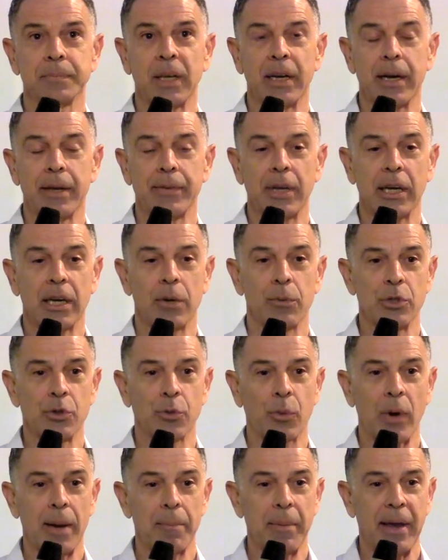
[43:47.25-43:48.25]
And I think it was
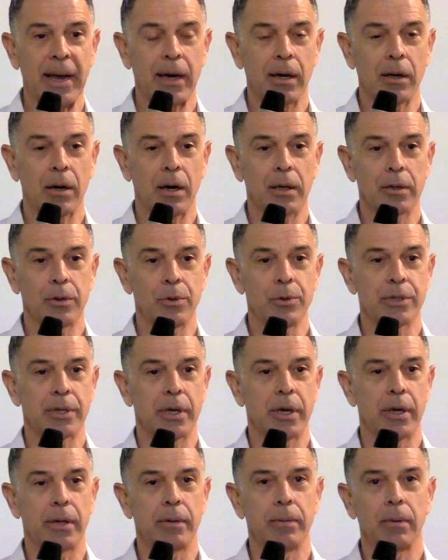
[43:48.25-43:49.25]
Graham Hancock who
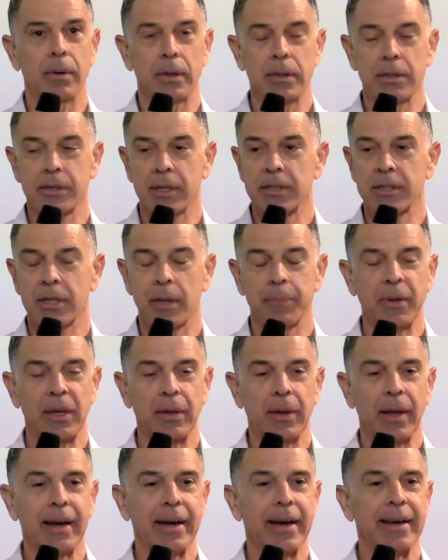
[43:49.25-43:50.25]
said, he said something
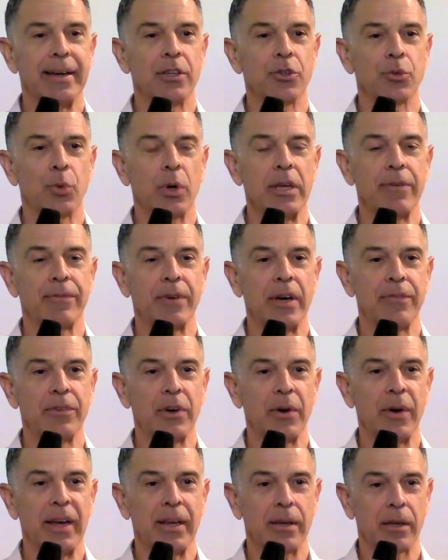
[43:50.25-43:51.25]
like, I had a
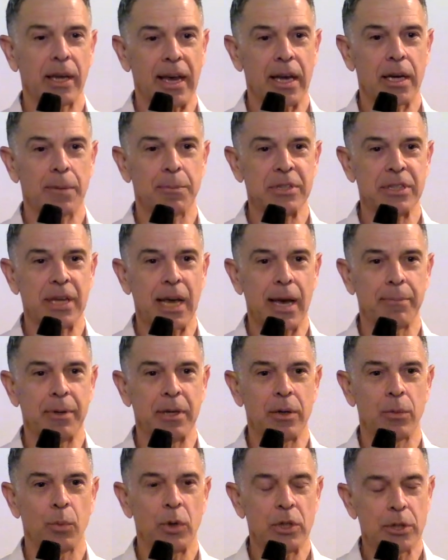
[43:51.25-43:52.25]
25-year cannabis
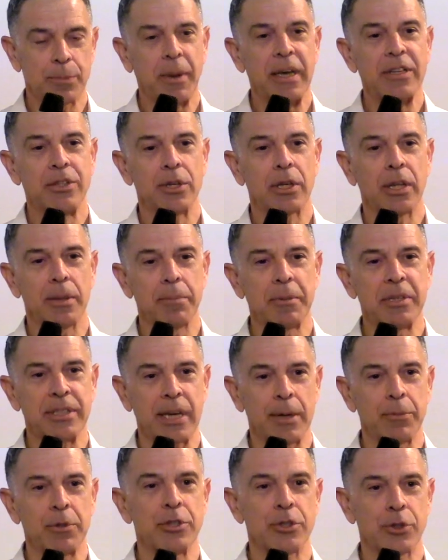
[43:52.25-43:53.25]
habit, which basically means
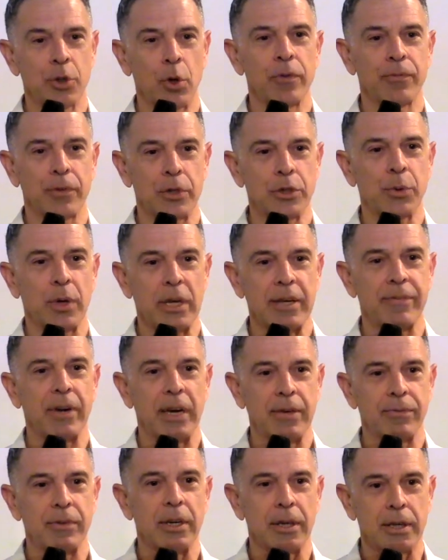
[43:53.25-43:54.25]
I was stoned for
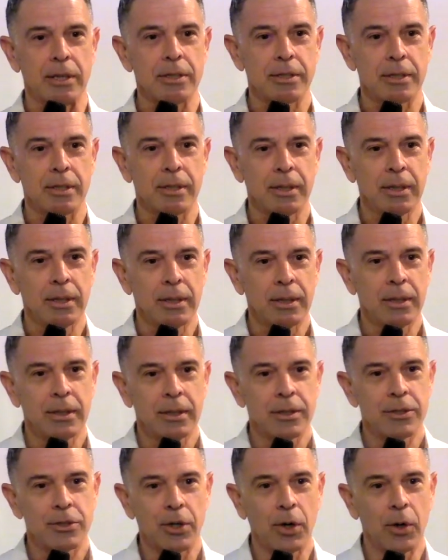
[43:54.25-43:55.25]
25 years.
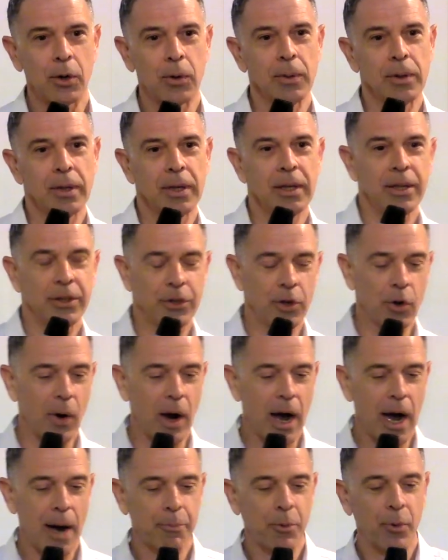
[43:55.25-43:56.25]
So you're
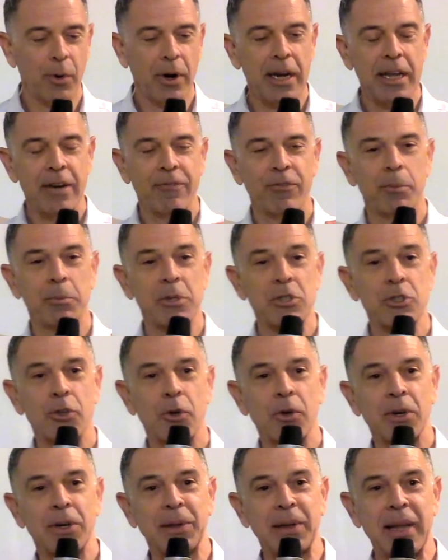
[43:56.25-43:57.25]
operating from a
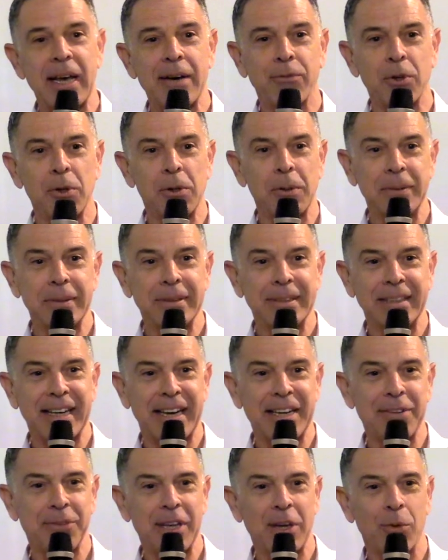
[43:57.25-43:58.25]
certain level.
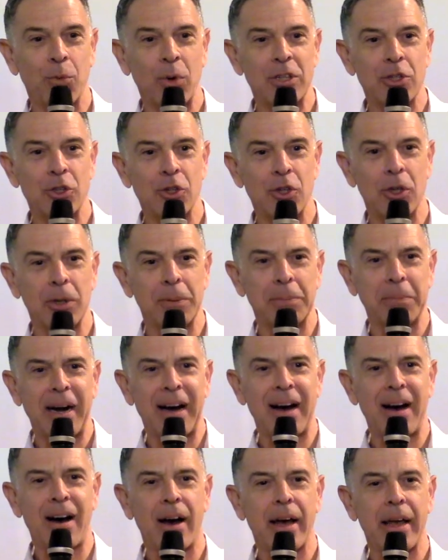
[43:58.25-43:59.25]
I think once you're
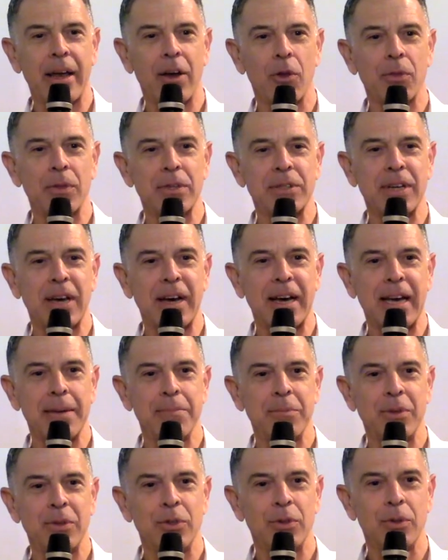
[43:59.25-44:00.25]
high all the
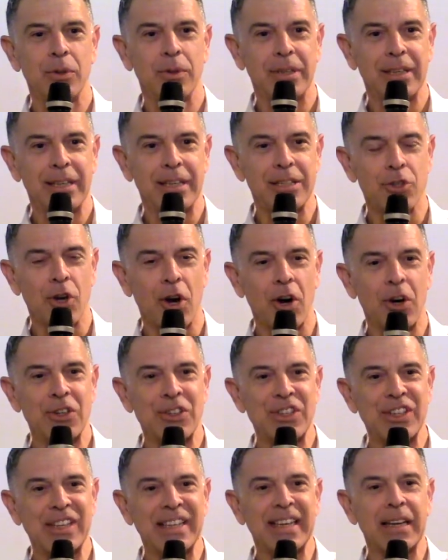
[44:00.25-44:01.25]
time, it's hard
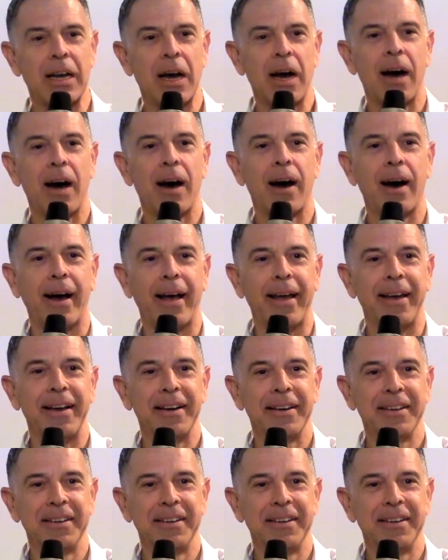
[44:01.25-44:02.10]
to get high.